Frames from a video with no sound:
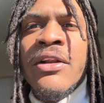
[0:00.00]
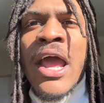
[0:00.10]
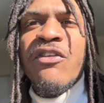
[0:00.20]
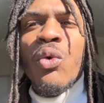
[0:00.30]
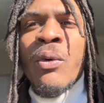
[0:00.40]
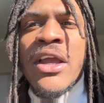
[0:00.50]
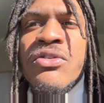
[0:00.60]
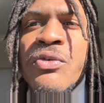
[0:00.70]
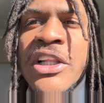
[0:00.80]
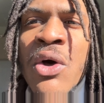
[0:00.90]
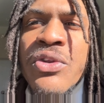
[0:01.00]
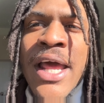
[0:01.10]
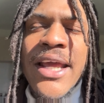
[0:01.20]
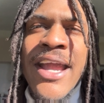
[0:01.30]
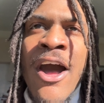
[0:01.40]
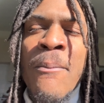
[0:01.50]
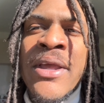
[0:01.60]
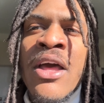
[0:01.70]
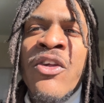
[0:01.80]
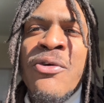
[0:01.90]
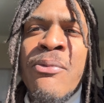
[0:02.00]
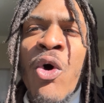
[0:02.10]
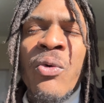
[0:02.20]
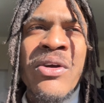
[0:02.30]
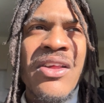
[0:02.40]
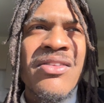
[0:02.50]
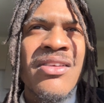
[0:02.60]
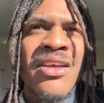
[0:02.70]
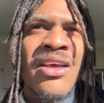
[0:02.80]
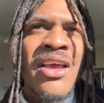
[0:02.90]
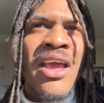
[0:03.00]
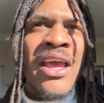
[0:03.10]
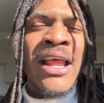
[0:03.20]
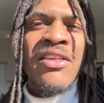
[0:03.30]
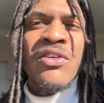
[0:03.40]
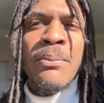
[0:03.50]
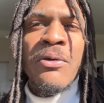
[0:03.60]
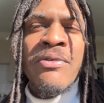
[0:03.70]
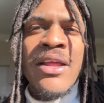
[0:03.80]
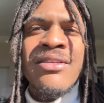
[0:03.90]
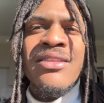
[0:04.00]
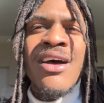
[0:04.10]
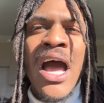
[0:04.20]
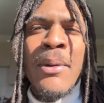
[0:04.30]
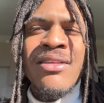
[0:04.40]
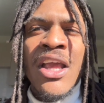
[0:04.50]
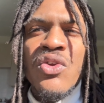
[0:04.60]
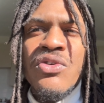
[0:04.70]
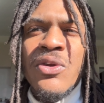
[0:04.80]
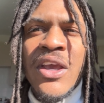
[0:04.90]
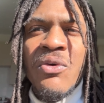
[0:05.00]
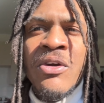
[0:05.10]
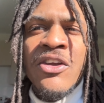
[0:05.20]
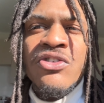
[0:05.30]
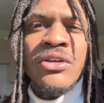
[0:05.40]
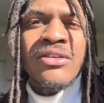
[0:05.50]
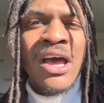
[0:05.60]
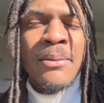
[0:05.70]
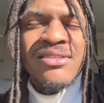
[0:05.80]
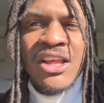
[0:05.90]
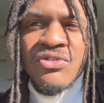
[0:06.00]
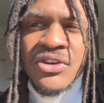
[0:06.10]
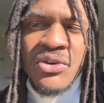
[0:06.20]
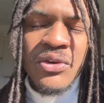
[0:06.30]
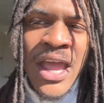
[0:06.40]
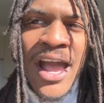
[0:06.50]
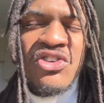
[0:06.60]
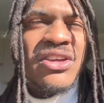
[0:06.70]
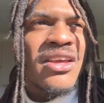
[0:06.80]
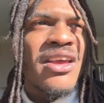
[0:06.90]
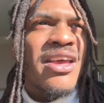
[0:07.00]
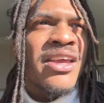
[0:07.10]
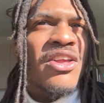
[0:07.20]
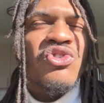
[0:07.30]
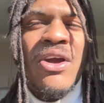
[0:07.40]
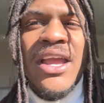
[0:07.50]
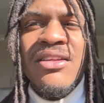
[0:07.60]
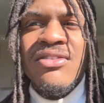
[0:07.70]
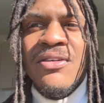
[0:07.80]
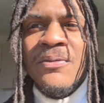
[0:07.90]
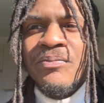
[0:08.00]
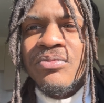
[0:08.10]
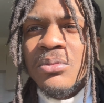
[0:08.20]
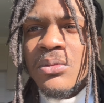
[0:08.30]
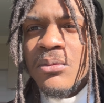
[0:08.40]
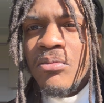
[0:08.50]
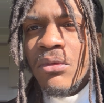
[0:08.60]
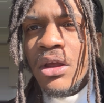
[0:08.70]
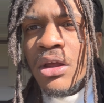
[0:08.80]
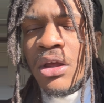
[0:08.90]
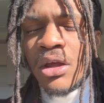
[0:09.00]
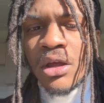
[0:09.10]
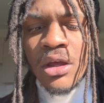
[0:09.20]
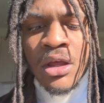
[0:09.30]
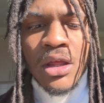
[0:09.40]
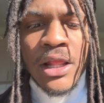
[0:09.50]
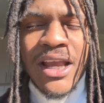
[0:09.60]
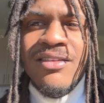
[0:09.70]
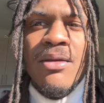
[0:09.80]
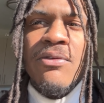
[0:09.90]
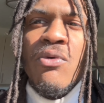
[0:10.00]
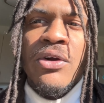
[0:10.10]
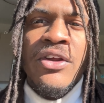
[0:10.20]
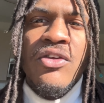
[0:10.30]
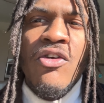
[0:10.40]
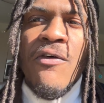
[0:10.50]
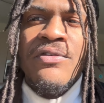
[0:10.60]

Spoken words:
have to wait to reload that account because of poor risk. And that's gonna prevent the time it takes for you to get rich and the time it takes for you to actually get trades. And like I said before, this is off